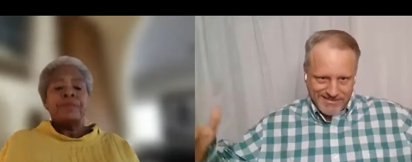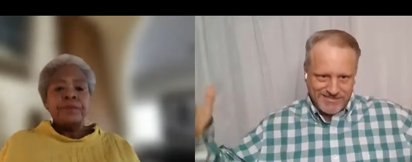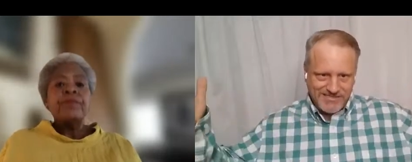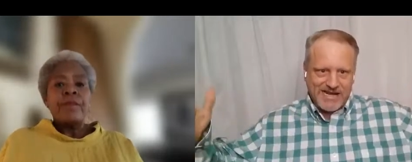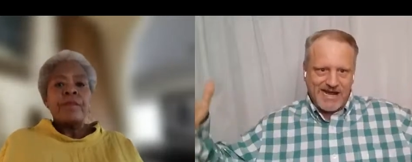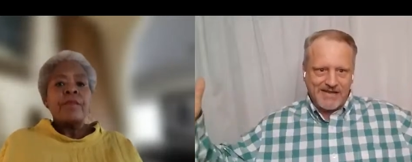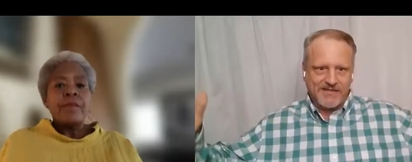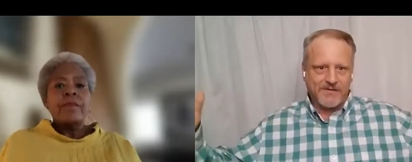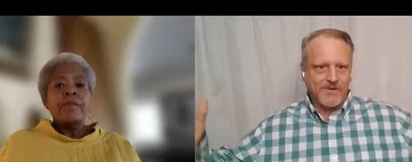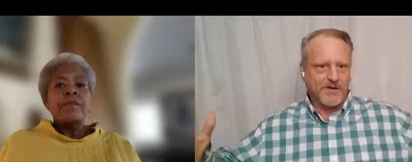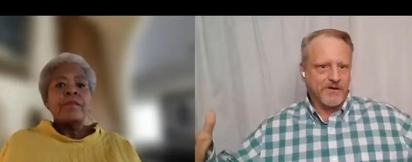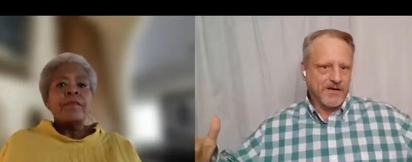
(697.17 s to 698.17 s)
Speaker 1: inside
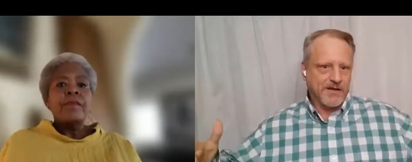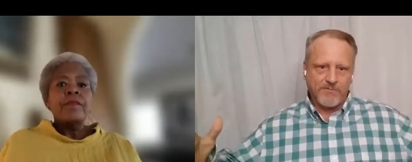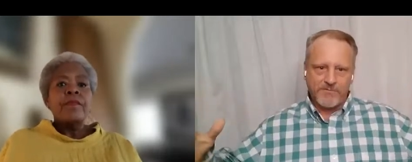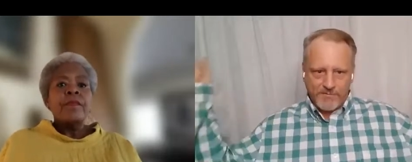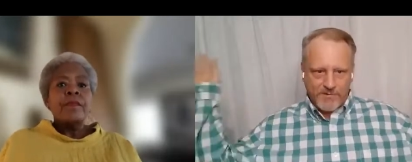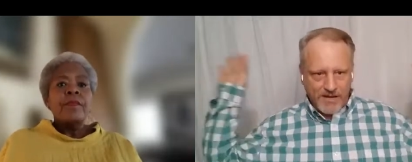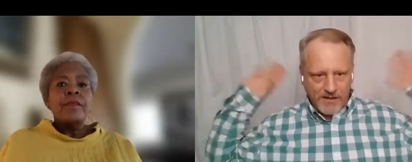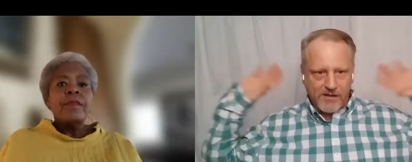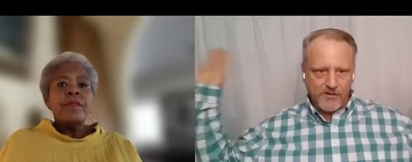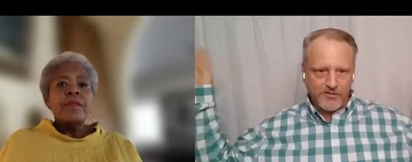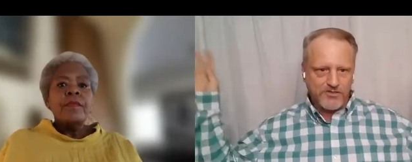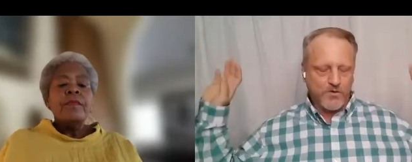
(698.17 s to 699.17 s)
the building,
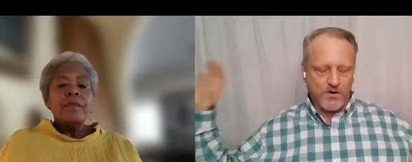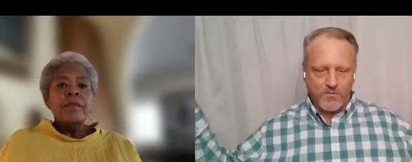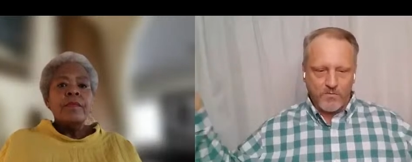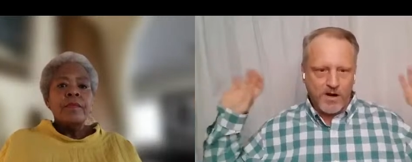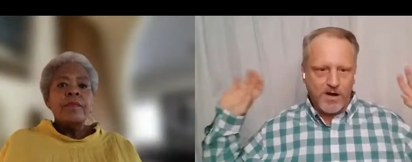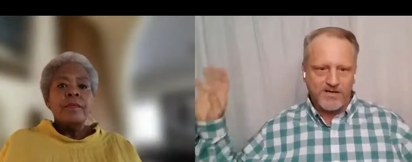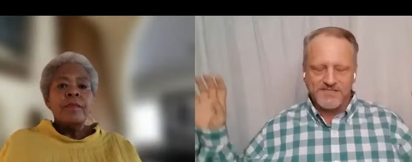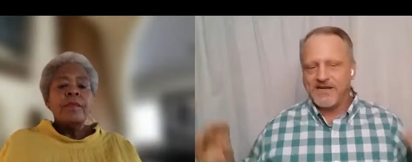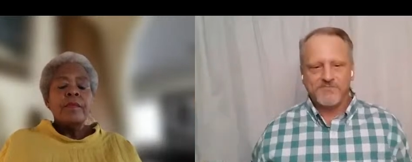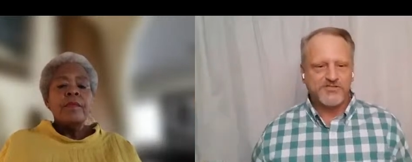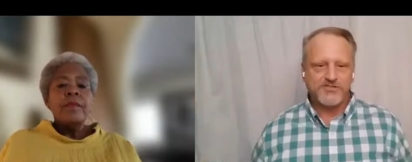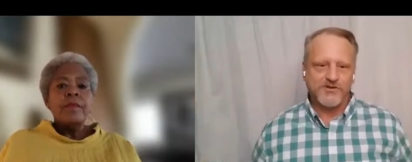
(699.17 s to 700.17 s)
enclosed walls,
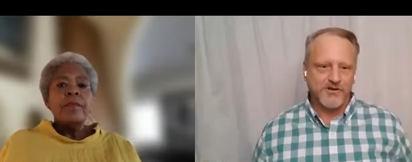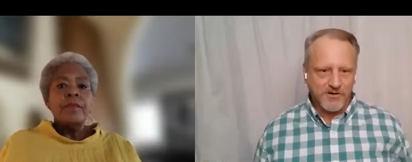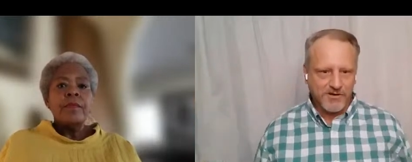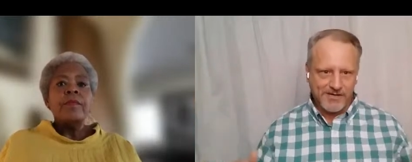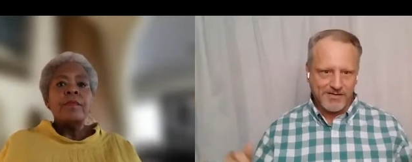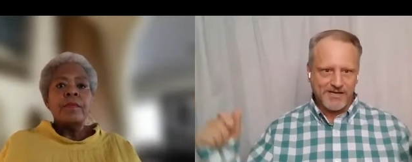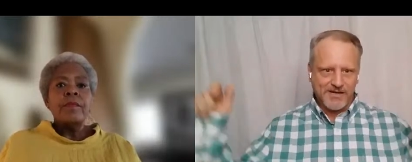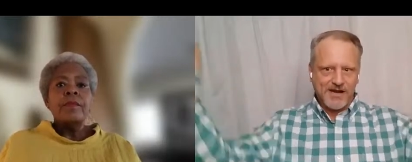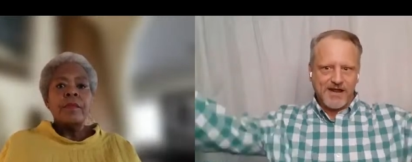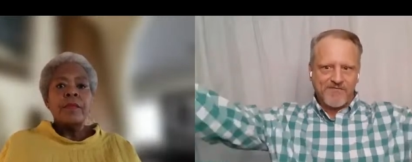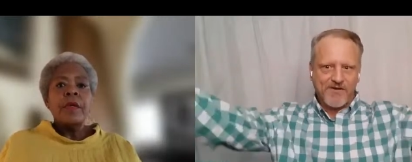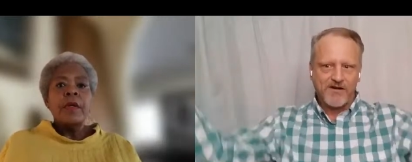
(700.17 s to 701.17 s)
and I'm sure it
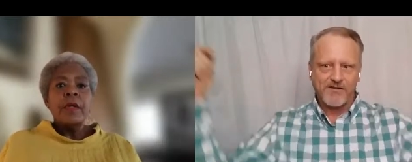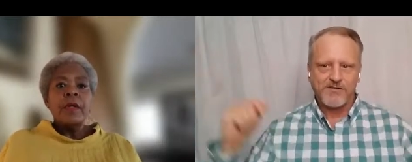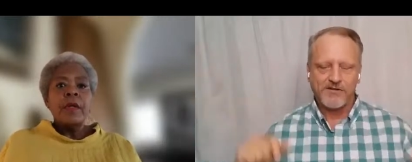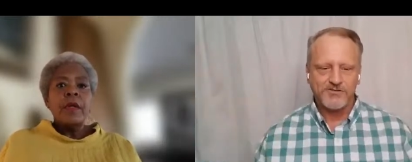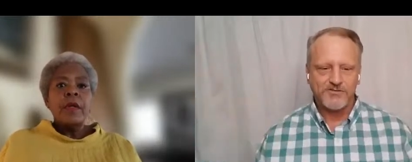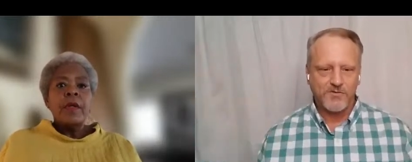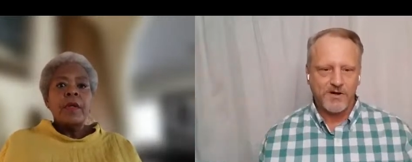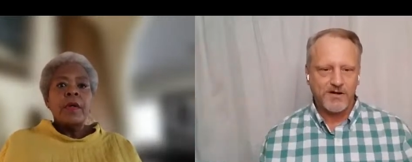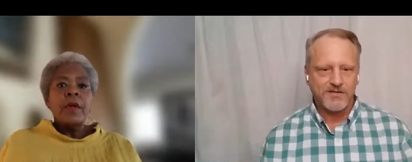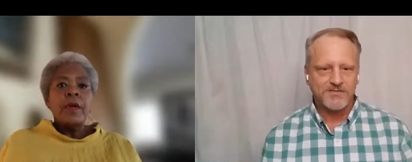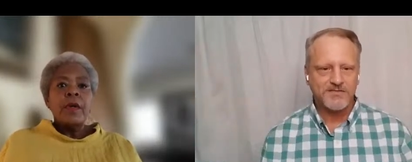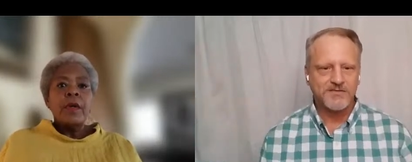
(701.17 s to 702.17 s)
didn't have all enclosed
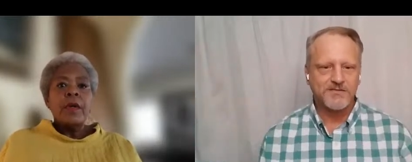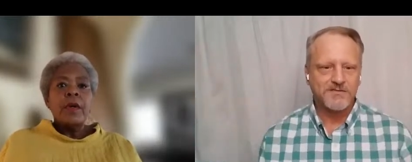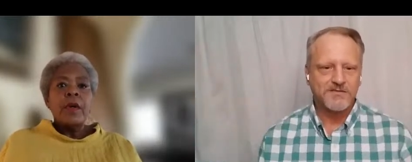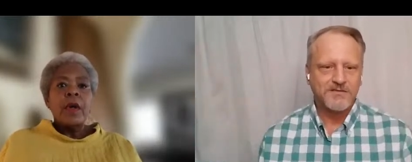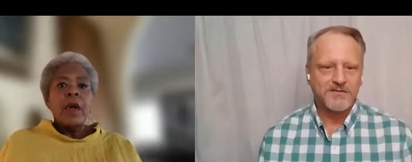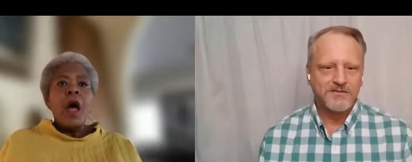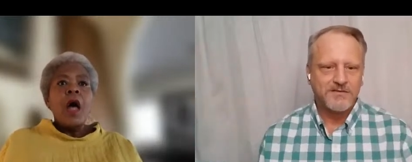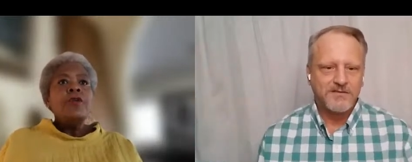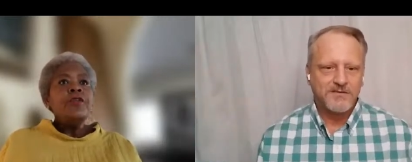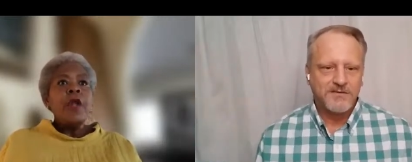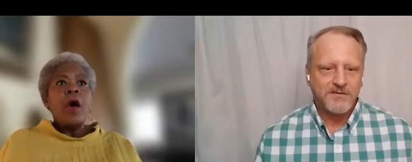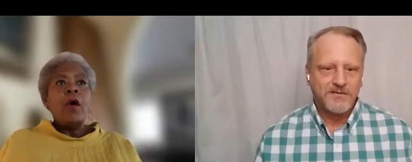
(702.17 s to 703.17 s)
walls.
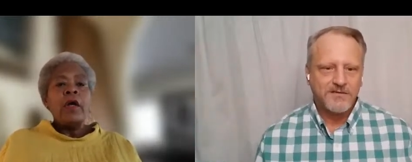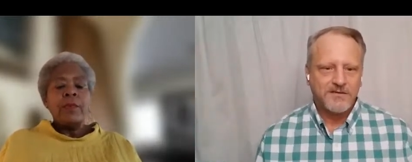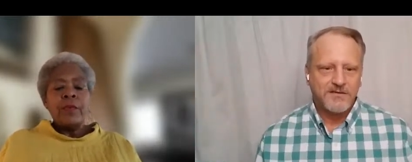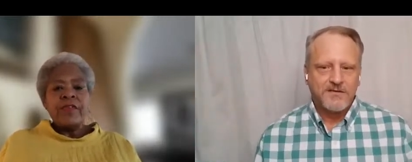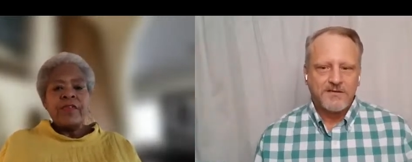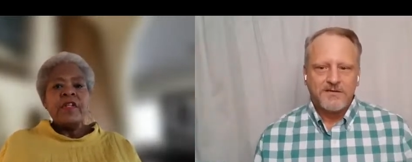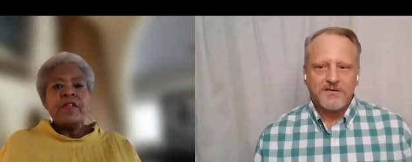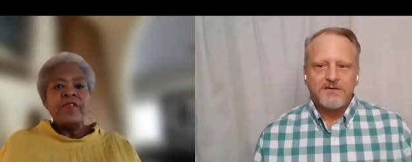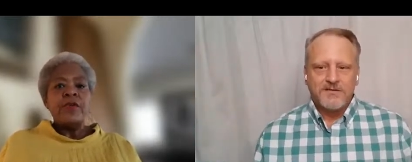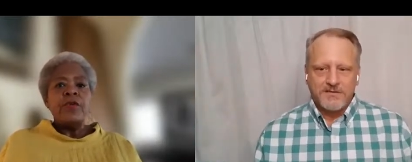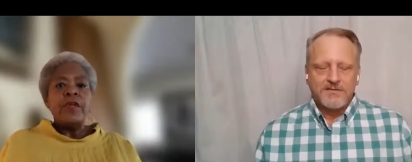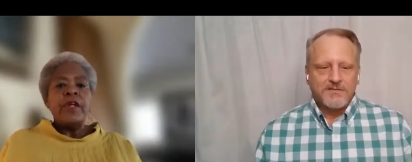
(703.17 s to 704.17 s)
Speaker 2: No, it was in a
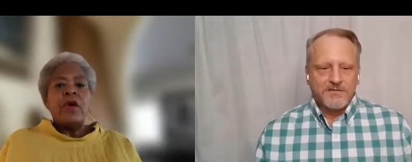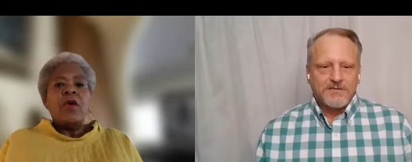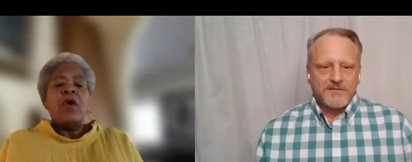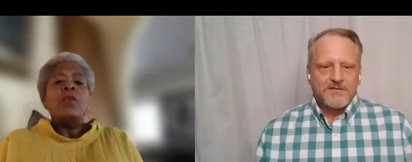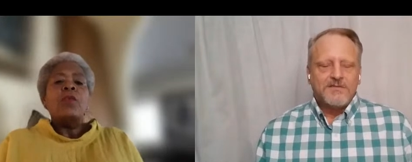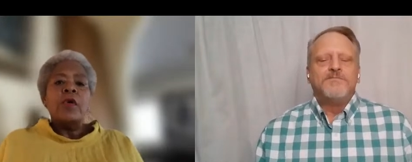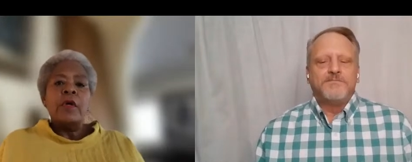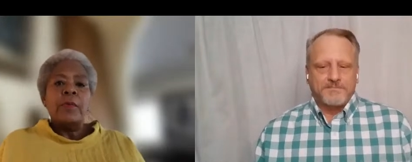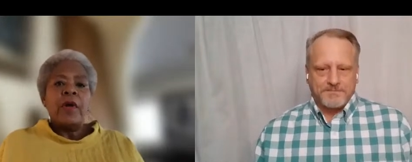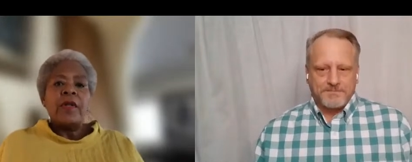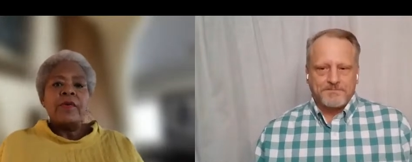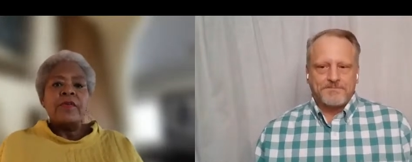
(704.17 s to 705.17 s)
studio on Warner
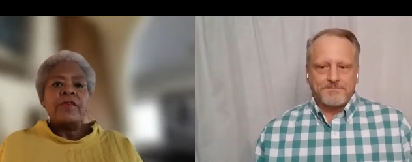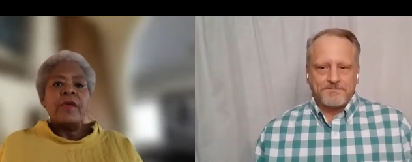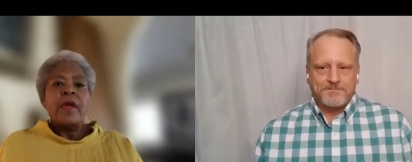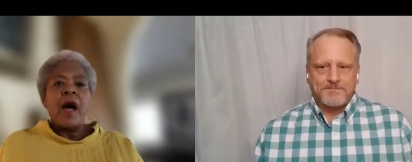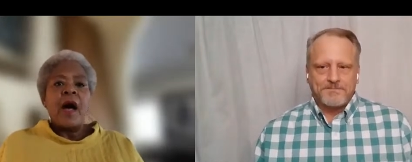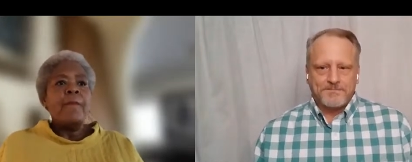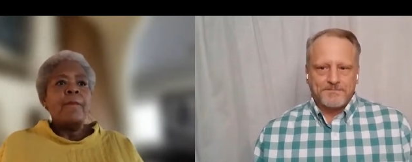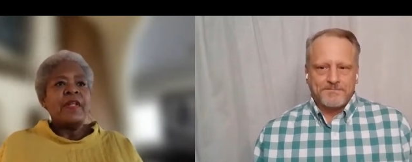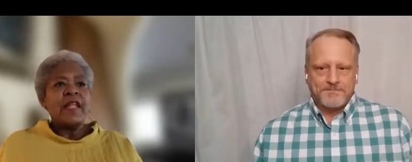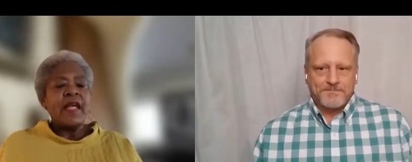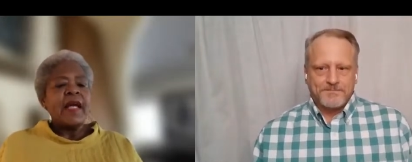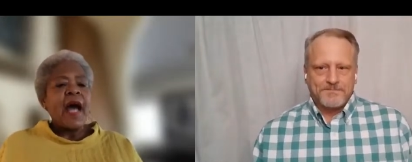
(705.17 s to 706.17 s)
Brothers, um, but
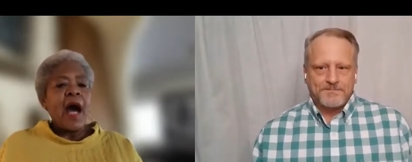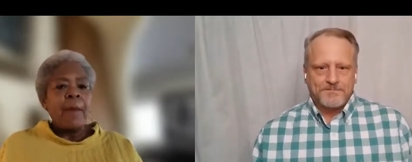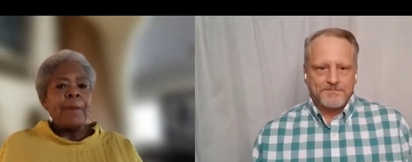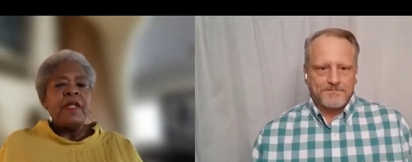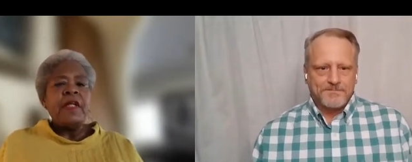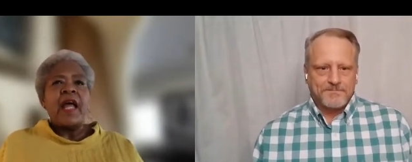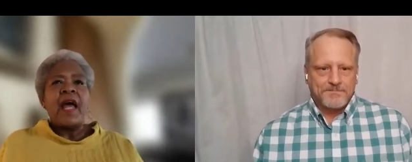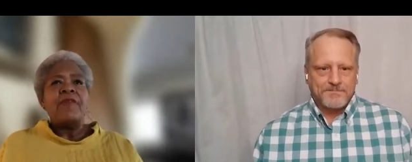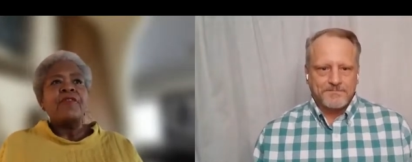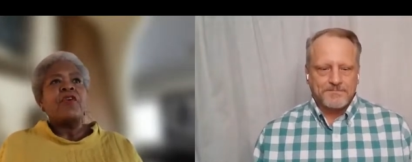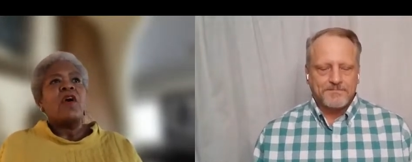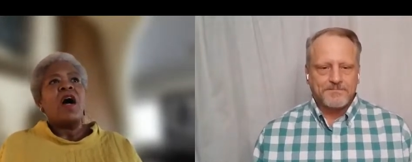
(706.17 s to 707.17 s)
they copied it
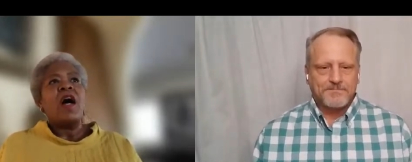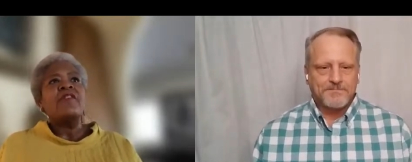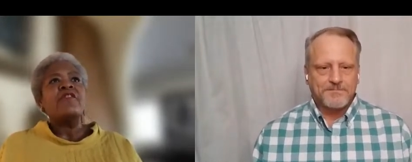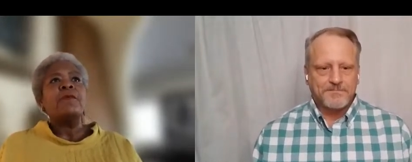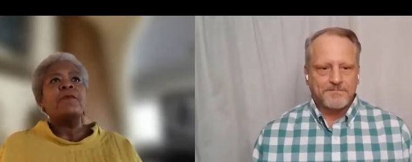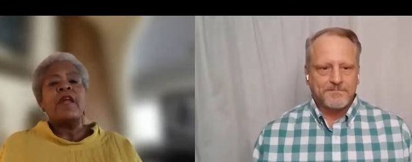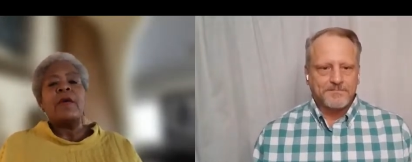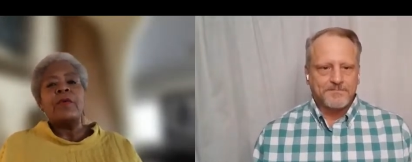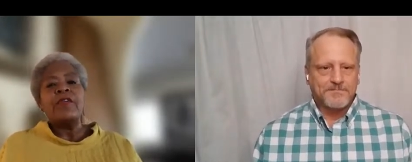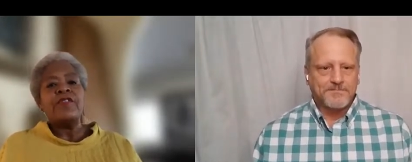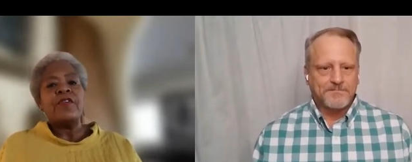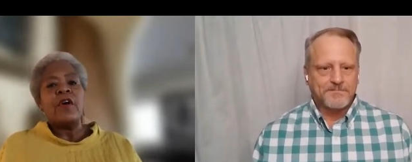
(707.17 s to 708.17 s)
after a hospital that we
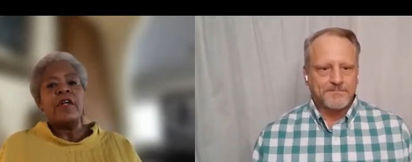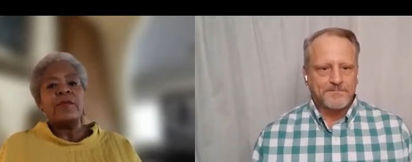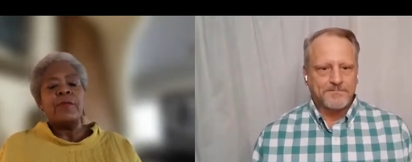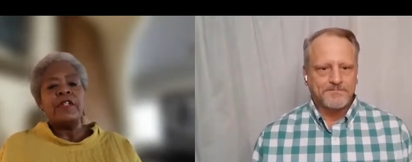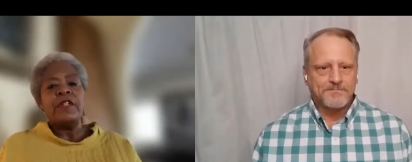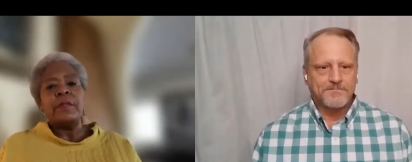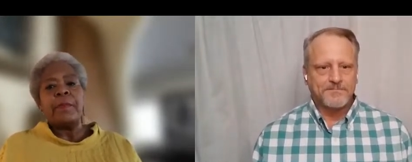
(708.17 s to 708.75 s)
started. We did the